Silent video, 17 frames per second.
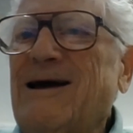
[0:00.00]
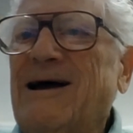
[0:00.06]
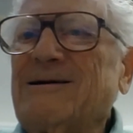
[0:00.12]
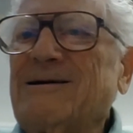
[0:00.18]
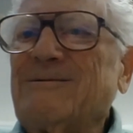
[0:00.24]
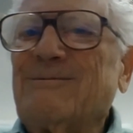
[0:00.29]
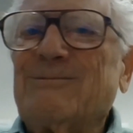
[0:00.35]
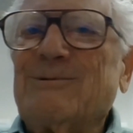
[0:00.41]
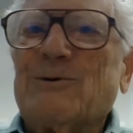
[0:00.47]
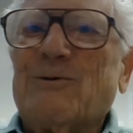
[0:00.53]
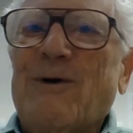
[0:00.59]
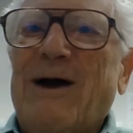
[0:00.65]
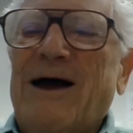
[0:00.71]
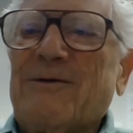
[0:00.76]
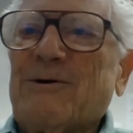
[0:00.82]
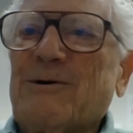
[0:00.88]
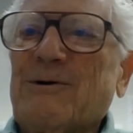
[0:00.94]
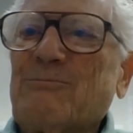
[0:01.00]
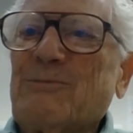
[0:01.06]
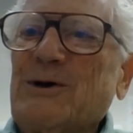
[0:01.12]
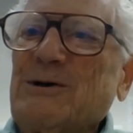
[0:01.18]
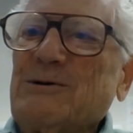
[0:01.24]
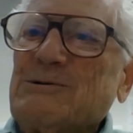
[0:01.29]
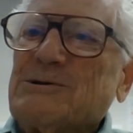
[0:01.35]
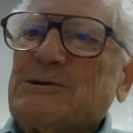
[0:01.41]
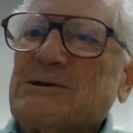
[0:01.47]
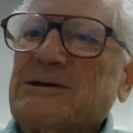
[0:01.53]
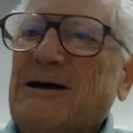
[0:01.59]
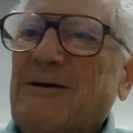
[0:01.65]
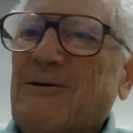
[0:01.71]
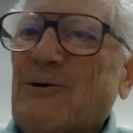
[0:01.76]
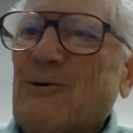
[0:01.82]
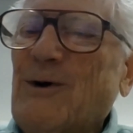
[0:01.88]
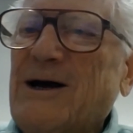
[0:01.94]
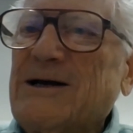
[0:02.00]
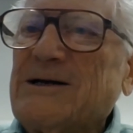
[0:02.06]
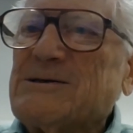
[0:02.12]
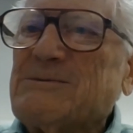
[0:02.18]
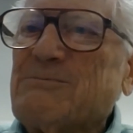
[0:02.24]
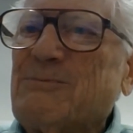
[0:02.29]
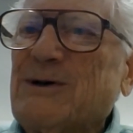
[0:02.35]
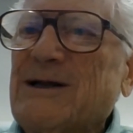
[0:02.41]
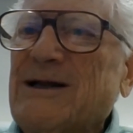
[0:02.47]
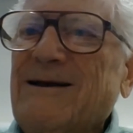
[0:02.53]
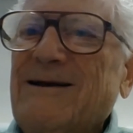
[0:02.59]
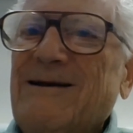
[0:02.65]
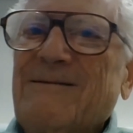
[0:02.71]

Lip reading: I would rather it be used in other ways, but